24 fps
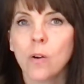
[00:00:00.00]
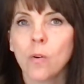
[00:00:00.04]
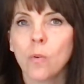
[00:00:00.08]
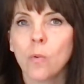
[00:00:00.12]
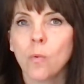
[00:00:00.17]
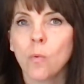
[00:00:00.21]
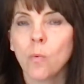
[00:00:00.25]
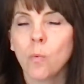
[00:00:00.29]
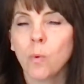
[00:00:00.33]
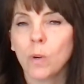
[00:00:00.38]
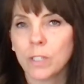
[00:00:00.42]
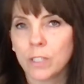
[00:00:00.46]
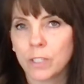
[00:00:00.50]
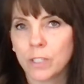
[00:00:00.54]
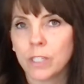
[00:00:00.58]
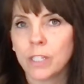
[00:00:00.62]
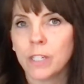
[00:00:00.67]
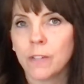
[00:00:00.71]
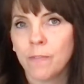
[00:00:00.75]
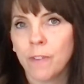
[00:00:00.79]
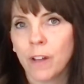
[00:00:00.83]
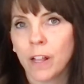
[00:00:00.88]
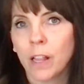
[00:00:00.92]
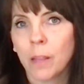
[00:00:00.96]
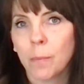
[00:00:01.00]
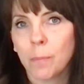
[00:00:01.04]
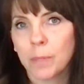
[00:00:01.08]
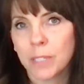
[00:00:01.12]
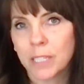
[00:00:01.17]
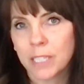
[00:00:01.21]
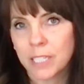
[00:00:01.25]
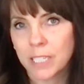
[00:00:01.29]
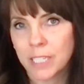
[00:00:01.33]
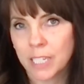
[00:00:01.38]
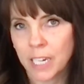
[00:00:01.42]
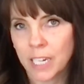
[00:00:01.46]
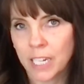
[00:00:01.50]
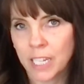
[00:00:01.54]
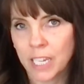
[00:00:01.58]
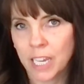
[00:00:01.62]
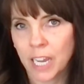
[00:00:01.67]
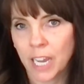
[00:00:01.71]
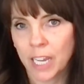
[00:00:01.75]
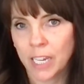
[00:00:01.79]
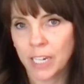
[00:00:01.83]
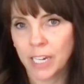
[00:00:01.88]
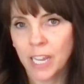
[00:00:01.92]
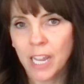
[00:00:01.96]
was to develop a study
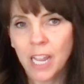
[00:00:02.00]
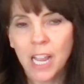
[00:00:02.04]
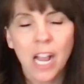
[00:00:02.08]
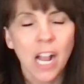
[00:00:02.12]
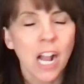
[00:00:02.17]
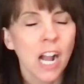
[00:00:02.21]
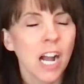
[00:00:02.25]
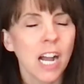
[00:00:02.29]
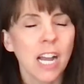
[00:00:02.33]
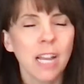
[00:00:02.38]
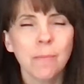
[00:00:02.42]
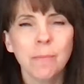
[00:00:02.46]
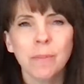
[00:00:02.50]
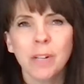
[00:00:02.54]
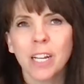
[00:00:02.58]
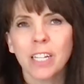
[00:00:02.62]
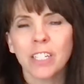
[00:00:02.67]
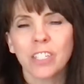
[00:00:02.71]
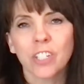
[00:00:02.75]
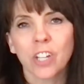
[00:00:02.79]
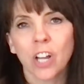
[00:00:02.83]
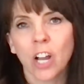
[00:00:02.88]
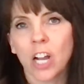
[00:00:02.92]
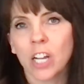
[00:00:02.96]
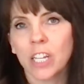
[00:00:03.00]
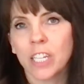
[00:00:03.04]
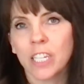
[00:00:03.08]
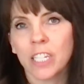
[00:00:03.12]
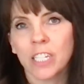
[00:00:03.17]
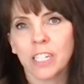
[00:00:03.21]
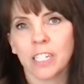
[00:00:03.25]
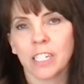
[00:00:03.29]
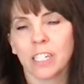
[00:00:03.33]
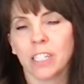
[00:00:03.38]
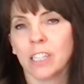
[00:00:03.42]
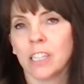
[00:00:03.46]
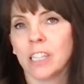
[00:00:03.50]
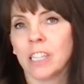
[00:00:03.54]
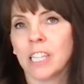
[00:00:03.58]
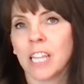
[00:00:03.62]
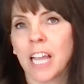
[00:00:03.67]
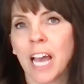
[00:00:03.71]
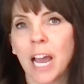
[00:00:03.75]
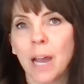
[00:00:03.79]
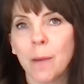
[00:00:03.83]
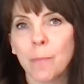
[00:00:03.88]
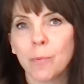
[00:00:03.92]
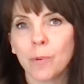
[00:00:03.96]
guide. I'm not talking an
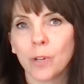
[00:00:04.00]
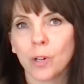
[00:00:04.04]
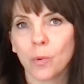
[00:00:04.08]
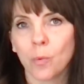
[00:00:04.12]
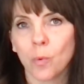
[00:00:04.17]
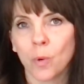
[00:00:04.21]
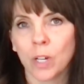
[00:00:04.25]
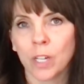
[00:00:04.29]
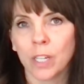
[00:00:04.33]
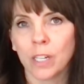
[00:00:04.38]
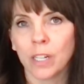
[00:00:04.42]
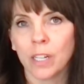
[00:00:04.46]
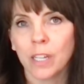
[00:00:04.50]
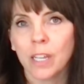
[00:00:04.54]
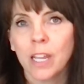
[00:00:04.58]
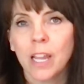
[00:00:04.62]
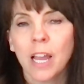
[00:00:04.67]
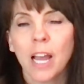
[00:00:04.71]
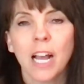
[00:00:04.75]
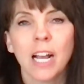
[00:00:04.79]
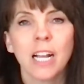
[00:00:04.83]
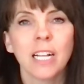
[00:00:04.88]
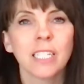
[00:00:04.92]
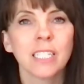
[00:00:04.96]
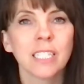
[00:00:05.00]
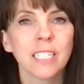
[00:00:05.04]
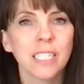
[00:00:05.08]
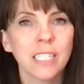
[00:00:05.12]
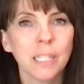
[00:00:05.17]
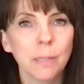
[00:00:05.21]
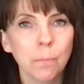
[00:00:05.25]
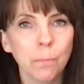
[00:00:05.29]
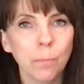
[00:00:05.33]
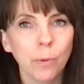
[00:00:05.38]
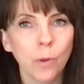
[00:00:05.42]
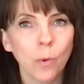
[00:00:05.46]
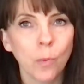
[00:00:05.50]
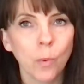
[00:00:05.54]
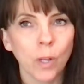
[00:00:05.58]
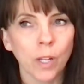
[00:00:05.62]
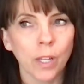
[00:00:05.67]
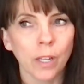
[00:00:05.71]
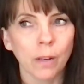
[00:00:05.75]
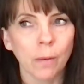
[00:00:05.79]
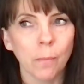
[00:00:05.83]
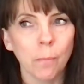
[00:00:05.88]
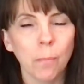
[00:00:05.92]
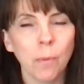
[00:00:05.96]
elaborate one, a simple
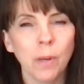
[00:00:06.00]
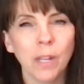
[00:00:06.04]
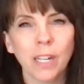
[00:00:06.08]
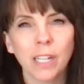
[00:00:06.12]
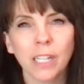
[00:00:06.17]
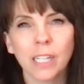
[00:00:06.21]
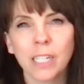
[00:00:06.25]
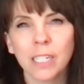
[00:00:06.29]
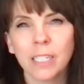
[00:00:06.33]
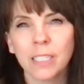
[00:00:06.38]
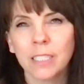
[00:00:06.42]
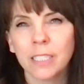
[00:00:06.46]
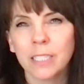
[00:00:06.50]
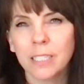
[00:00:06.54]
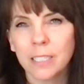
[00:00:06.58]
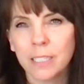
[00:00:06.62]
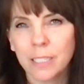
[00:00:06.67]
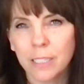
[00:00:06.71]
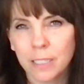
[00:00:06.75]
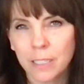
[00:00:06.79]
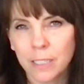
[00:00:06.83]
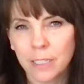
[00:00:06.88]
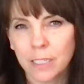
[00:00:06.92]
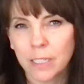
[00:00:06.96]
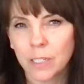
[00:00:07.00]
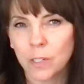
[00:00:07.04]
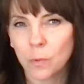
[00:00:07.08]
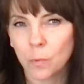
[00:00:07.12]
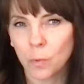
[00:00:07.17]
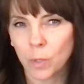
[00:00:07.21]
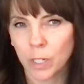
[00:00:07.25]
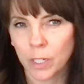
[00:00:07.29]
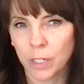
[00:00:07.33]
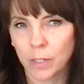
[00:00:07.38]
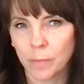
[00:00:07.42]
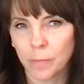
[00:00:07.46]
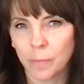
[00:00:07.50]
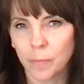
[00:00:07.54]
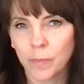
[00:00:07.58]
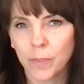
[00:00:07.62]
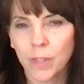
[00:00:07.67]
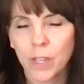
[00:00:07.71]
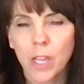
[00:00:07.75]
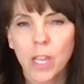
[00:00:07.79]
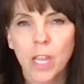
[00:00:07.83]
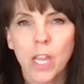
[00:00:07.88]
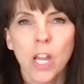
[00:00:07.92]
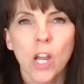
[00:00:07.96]
one, but a consistent one.
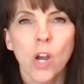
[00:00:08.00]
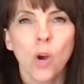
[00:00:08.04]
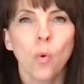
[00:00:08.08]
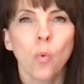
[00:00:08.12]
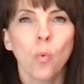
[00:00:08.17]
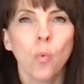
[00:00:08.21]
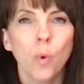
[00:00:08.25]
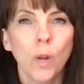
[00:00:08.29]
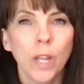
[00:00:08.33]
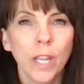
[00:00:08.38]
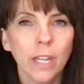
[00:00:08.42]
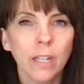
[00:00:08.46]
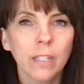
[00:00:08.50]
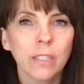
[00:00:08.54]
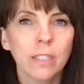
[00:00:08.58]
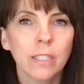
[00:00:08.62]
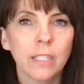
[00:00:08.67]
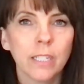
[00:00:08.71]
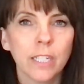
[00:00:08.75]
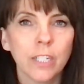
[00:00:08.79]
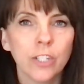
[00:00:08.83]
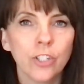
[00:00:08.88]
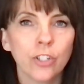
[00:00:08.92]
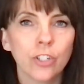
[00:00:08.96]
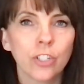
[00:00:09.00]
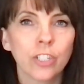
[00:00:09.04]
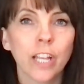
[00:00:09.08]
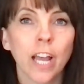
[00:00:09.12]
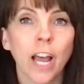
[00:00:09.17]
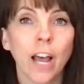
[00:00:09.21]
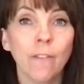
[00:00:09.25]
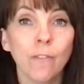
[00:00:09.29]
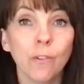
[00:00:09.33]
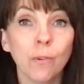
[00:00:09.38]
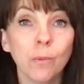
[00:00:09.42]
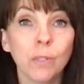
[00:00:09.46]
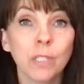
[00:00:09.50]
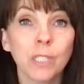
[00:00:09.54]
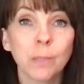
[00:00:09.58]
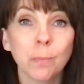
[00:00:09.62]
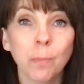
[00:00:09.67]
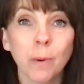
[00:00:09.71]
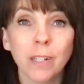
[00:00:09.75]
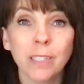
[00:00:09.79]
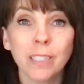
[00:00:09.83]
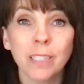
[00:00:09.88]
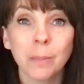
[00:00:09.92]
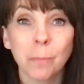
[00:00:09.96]
We as teachers have a
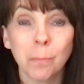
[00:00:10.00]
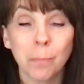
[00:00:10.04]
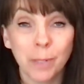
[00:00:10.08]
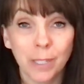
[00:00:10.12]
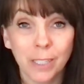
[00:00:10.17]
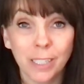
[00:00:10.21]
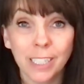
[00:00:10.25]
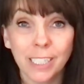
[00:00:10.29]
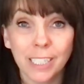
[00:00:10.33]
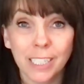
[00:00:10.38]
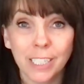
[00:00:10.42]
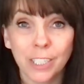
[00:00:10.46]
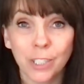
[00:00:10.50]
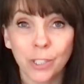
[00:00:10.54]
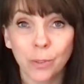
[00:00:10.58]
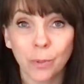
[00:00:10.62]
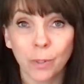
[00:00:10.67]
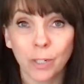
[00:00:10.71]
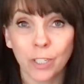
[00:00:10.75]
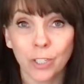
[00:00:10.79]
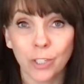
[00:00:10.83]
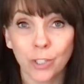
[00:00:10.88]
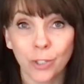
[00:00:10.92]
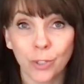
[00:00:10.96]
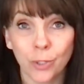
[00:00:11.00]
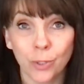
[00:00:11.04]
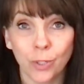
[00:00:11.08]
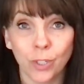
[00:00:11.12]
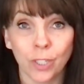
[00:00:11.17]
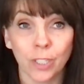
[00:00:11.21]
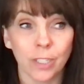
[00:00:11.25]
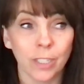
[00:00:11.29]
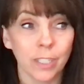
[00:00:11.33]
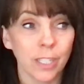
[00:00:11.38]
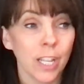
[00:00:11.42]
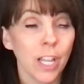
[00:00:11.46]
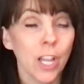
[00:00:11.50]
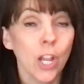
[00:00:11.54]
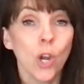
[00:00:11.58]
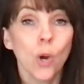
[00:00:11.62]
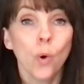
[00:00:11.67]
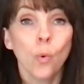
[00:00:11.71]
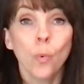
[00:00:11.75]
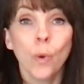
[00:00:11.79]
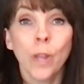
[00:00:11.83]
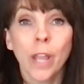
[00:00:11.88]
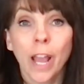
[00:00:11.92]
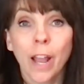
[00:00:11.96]
responsibility to our students.
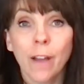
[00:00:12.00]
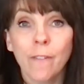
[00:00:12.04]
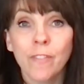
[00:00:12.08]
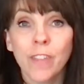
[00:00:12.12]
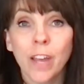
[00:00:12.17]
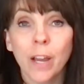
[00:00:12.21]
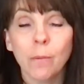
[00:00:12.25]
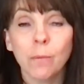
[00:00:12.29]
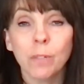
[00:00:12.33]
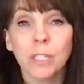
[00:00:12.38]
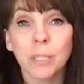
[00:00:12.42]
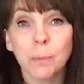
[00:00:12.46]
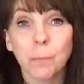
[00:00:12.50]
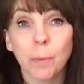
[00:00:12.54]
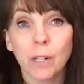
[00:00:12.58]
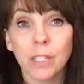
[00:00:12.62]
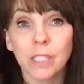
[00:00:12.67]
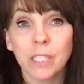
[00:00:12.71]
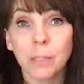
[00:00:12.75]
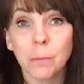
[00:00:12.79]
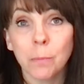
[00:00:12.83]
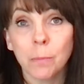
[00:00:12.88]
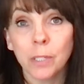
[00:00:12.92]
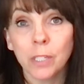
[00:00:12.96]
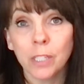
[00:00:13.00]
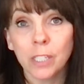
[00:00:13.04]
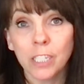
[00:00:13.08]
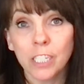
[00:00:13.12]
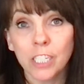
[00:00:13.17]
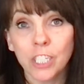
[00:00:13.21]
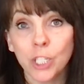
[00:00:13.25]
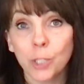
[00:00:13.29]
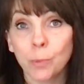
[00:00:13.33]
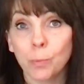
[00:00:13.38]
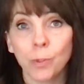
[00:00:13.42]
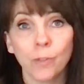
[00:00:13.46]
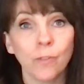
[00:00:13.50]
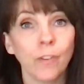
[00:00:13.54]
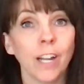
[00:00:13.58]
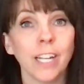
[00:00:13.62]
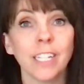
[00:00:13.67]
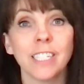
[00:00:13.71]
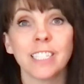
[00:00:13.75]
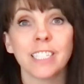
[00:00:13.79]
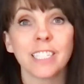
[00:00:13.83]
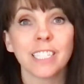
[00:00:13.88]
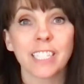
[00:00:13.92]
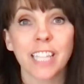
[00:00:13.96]
We have that responsibility to
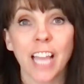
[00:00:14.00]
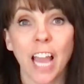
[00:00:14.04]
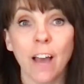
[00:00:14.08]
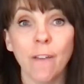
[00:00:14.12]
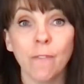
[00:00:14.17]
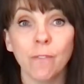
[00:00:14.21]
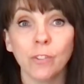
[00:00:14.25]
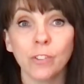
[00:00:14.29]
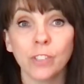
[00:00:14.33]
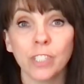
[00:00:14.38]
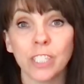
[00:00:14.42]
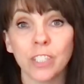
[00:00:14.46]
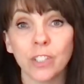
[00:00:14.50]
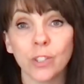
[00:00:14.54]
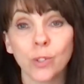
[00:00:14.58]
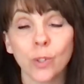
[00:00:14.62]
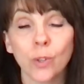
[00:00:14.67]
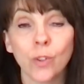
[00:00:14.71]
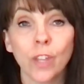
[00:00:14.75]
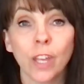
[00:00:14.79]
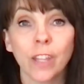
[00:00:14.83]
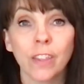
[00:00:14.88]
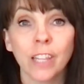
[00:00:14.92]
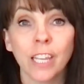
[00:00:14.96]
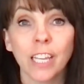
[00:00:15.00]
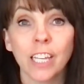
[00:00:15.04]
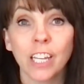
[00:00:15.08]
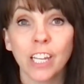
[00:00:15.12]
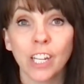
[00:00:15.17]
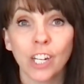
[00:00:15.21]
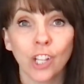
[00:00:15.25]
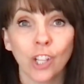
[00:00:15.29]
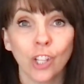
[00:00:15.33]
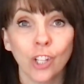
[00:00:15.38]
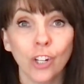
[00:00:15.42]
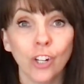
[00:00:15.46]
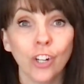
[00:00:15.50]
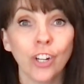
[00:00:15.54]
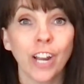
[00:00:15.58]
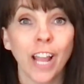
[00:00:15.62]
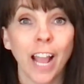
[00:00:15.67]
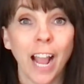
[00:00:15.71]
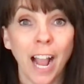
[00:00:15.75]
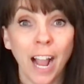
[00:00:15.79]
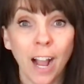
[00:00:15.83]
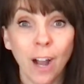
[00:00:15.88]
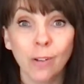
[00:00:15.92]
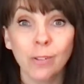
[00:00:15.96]
provide scaffolding so that they can learn
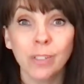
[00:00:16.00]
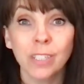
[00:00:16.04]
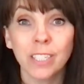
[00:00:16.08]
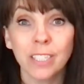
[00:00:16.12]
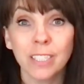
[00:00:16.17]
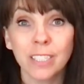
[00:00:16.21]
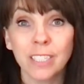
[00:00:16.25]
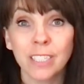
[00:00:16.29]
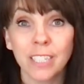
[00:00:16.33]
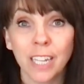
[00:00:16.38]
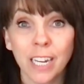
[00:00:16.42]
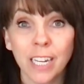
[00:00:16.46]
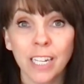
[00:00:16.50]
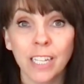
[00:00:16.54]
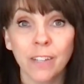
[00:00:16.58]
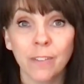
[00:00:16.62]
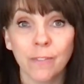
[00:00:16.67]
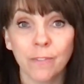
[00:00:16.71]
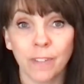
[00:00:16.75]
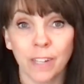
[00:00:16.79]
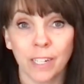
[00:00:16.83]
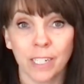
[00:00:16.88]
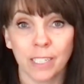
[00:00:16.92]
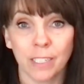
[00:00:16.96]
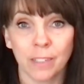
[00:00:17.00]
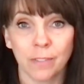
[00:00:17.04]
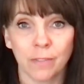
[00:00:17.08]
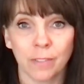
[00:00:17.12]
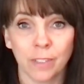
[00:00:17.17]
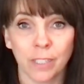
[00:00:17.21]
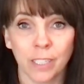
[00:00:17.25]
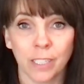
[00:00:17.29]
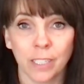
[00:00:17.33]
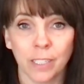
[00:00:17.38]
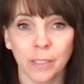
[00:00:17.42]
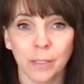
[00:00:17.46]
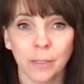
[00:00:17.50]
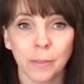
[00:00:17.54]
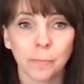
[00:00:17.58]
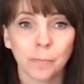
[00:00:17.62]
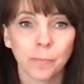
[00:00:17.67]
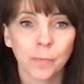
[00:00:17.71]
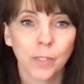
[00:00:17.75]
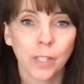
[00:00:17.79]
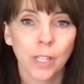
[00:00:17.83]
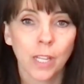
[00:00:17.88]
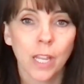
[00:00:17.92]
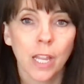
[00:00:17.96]
how to study effectively.
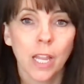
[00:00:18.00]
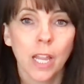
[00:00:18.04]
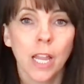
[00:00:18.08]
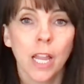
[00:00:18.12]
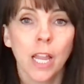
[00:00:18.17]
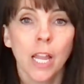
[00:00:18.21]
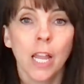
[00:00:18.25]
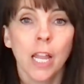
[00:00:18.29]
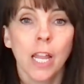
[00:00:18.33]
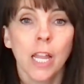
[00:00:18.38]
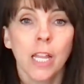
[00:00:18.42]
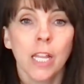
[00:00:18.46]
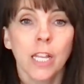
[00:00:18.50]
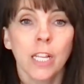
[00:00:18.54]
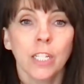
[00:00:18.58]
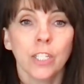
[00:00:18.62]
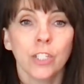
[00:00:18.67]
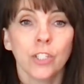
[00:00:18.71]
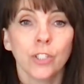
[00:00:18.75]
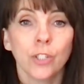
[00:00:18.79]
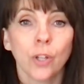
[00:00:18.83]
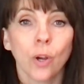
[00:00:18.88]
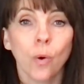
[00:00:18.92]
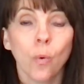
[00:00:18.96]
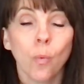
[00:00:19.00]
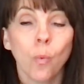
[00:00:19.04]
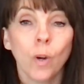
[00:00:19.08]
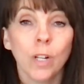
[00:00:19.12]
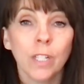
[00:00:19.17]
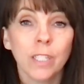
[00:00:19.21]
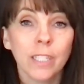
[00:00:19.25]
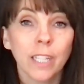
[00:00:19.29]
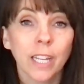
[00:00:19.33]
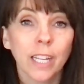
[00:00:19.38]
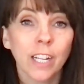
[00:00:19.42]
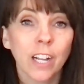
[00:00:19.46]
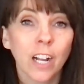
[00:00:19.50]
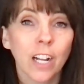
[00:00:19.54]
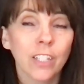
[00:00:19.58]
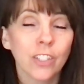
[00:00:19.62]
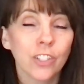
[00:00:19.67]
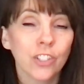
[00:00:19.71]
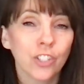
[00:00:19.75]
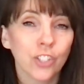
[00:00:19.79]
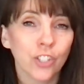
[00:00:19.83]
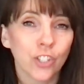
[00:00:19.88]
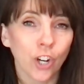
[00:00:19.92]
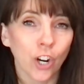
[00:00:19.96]
So once I got
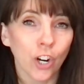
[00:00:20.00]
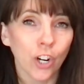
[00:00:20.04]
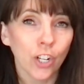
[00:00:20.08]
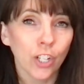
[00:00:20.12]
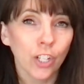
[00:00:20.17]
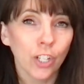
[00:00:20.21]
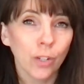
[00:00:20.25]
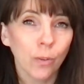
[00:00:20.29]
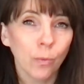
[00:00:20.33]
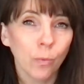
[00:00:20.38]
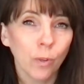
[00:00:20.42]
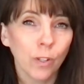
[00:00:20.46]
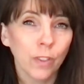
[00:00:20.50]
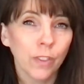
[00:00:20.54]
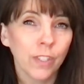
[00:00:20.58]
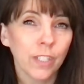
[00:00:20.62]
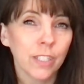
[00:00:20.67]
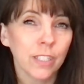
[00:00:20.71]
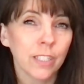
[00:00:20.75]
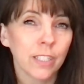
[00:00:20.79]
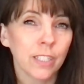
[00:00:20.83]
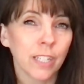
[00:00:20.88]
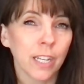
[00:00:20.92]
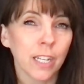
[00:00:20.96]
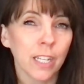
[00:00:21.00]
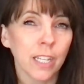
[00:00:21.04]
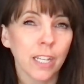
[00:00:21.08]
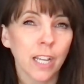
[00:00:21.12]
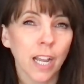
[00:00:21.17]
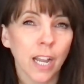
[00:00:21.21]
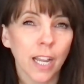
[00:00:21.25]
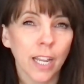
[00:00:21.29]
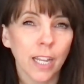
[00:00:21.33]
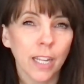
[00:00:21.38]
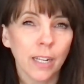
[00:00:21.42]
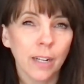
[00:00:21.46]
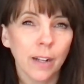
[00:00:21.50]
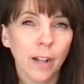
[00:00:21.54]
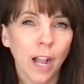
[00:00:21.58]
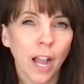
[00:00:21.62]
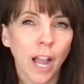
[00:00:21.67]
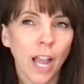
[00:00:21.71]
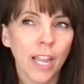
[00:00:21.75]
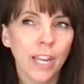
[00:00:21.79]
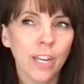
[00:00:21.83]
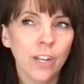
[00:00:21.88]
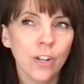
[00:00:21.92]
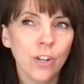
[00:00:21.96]
started with the study guide,
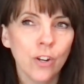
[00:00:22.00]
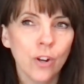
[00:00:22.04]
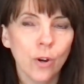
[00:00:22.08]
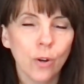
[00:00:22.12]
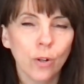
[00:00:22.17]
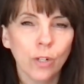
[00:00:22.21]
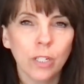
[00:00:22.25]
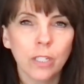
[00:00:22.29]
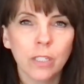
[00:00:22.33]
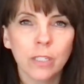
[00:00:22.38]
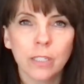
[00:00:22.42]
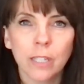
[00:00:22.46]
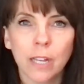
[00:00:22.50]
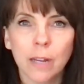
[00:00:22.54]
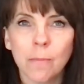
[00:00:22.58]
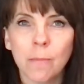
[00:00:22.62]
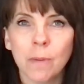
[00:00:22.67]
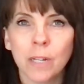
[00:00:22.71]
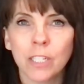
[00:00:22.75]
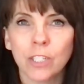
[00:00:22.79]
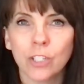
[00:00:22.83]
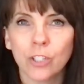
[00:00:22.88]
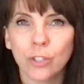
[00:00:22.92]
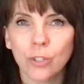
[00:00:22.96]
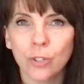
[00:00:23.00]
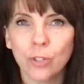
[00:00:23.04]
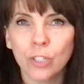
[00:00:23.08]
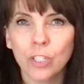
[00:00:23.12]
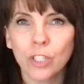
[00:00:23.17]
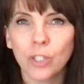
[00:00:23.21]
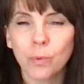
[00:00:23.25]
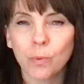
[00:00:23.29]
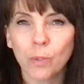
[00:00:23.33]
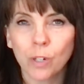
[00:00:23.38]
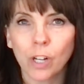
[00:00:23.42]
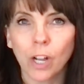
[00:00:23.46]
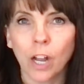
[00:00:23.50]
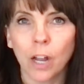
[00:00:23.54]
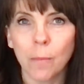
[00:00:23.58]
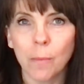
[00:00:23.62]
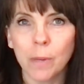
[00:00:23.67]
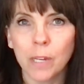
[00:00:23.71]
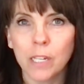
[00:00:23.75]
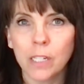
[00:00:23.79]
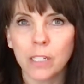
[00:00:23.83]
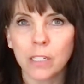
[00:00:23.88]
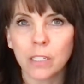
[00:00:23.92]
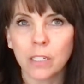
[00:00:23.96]
I noticed that my students were
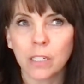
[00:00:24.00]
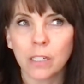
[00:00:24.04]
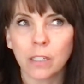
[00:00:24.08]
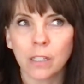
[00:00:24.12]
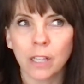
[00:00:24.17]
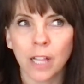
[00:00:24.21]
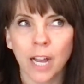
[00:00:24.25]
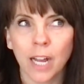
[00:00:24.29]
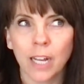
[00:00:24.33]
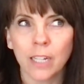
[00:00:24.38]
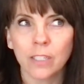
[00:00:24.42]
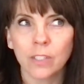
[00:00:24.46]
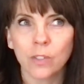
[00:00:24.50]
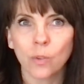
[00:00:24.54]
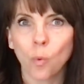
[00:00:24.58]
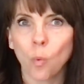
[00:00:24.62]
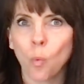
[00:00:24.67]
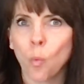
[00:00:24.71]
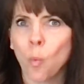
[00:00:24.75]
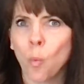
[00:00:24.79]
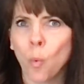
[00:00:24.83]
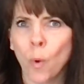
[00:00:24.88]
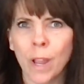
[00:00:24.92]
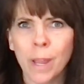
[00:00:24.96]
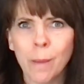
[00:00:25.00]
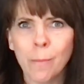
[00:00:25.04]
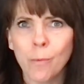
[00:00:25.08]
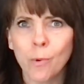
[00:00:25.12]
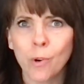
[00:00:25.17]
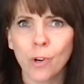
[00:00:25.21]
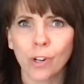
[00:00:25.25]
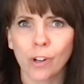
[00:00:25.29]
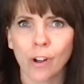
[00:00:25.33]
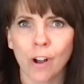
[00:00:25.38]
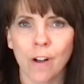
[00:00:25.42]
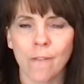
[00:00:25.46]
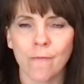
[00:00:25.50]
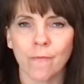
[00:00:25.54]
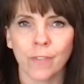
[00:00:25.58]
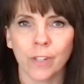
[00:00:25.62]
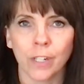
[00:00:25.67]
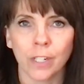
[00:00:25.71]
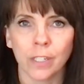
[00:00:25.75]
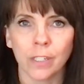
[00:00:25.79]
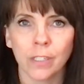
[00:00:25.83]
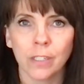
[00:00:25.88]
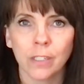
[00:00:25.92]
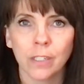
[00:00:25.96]
coming into class way more
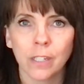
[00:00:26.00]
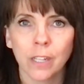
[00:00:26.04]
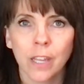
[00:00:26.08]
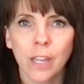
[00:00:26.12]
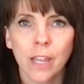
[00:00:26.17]
confident,